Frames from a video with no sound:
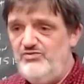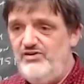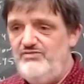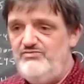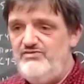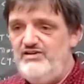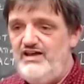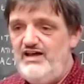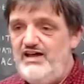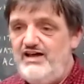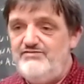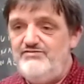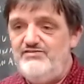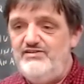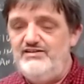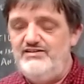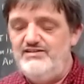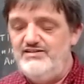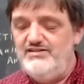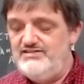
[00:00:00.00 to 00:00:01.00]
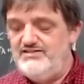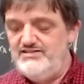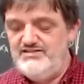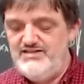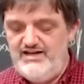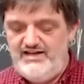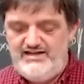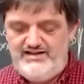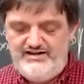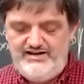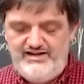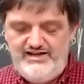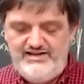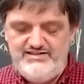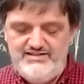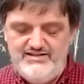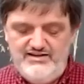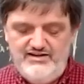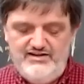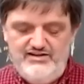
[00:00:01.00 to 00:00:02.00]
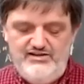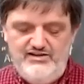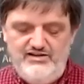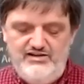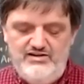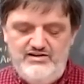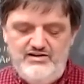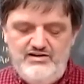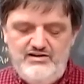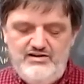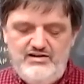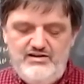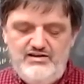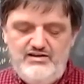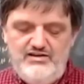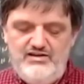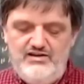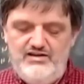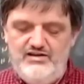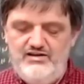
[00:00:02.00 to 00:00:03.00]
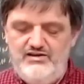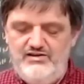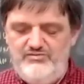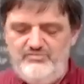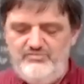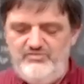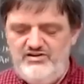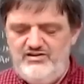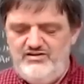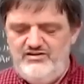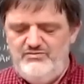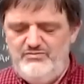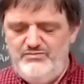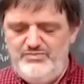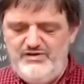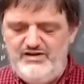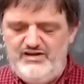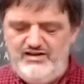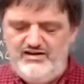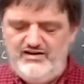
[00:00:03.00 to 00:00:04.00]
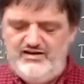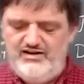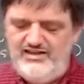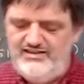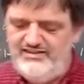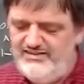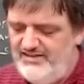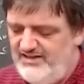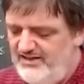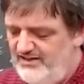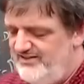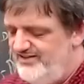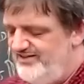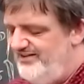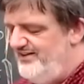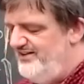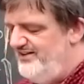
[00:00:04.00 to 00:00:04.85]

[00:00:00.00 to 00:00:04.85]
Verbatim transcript: the way we have it. This is not ideal. Um, but I think